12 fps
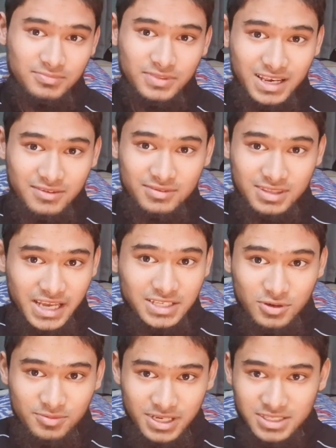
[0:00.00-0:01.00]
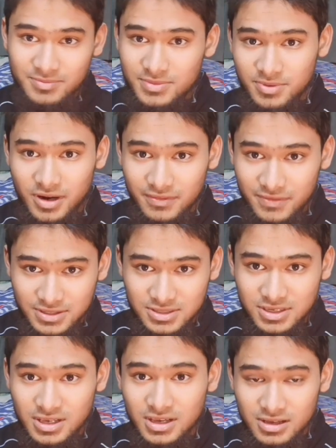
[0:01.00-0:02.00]
that is what makes up the
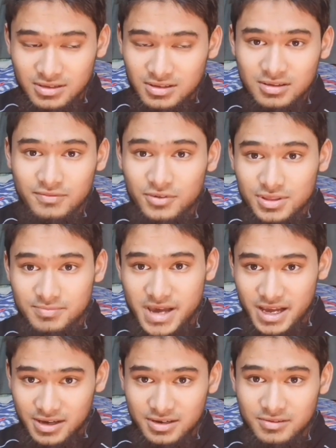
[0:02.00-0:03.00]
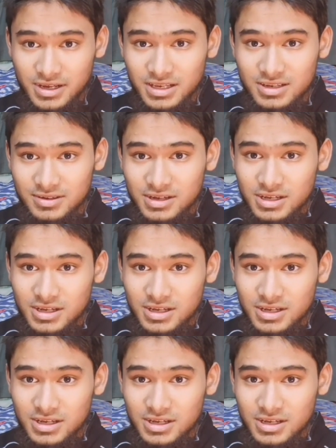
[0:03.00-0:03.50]
profits for the bank, right?